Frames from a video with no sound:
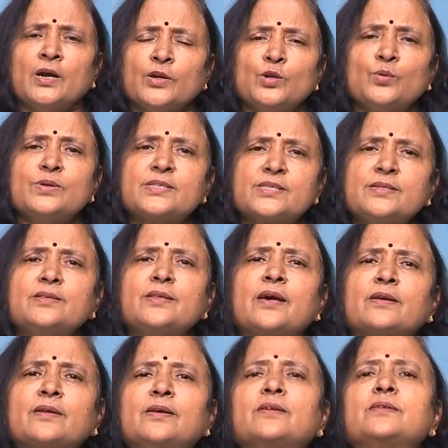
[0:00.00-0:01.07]
you will see their
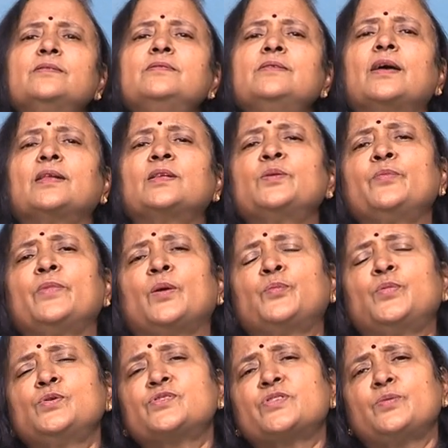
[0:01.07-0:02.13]
curtain and other
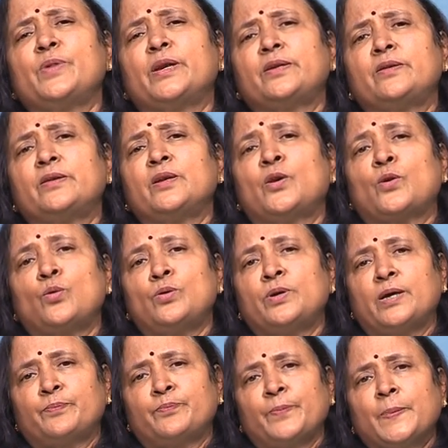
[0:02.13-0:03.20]
upholstery material rolled
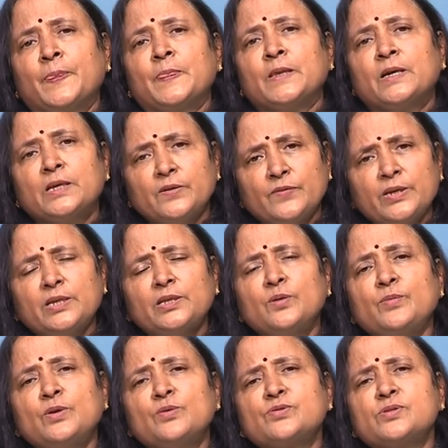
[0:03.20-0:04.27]
up. Even in the
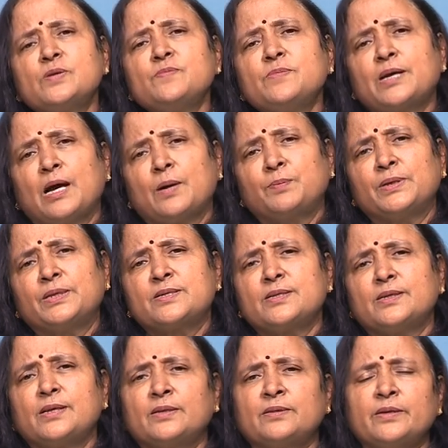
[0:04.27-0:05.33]
museum, carpets
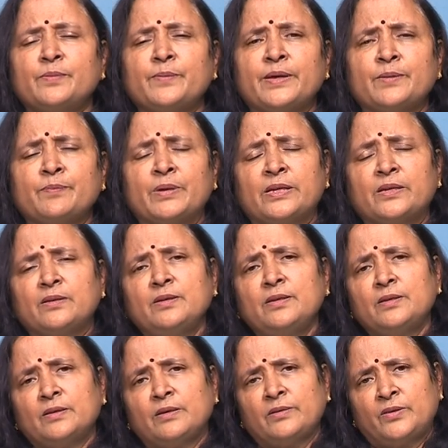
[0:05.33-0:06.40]
and other material,
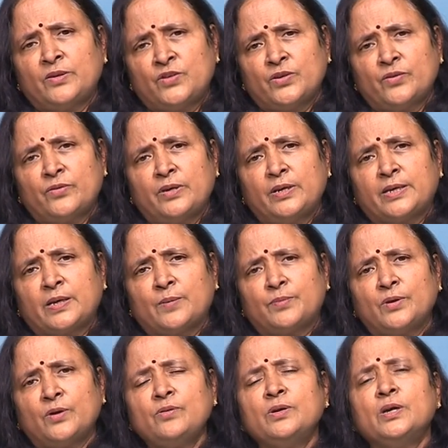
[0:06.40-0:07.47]
they generally kept
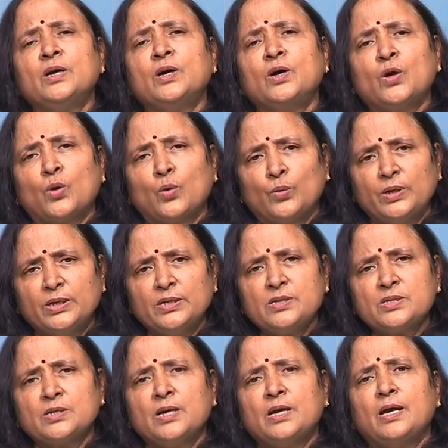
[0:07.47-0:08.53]
on
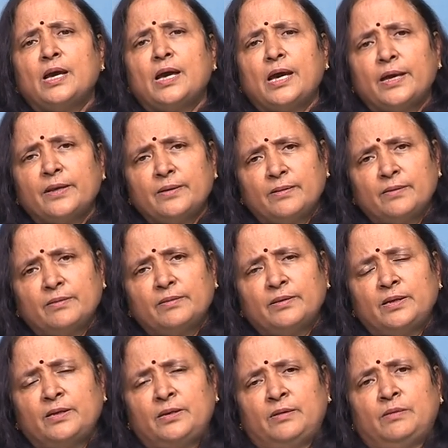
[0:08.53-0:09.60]
rollers, and
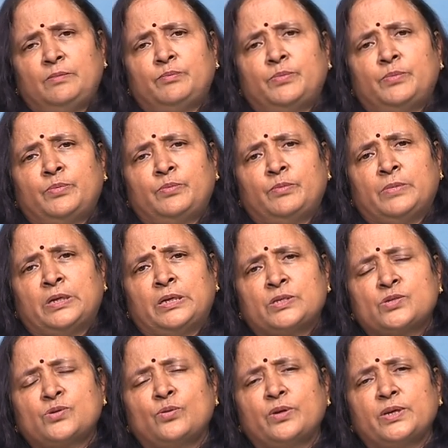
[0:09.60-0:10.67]
the
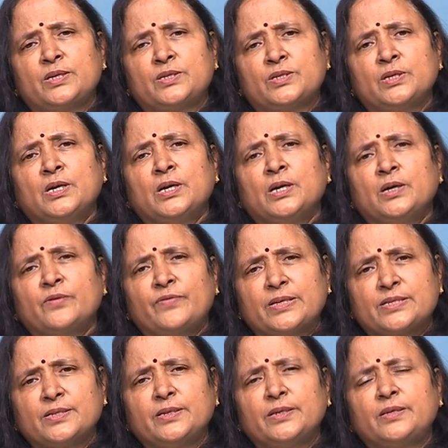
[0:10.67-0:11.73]
storage
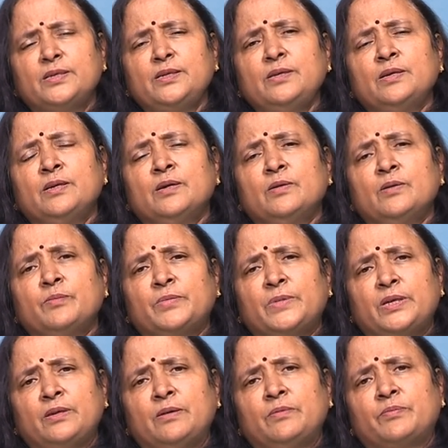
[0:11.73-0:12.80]
facility,
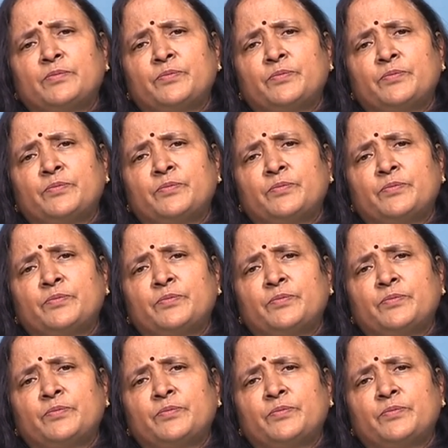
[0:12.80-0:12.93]
the